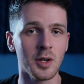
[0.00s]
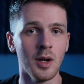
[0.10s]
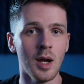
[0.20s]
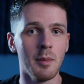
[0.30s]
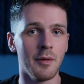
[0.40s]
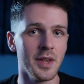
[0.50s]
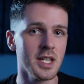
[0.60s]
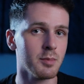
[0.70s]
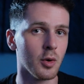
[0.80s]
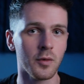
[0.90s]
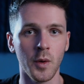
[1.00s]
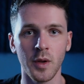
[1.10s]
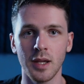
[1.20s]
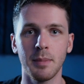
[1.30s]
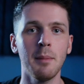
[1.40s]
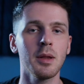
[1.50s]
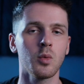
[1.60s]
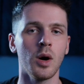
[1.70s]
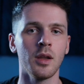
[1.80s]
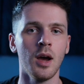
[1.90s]
But for this portfolio, the public
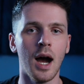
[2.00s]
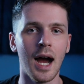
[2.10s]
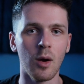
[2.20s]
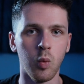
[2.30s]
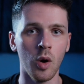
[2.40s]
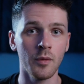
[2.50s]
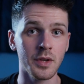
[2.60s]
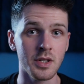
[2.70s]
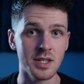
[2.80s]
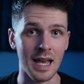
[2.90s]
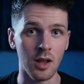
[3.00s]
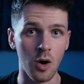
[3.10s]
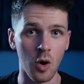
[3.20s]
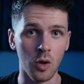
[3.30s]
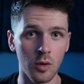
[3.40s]
one, I want to sell all.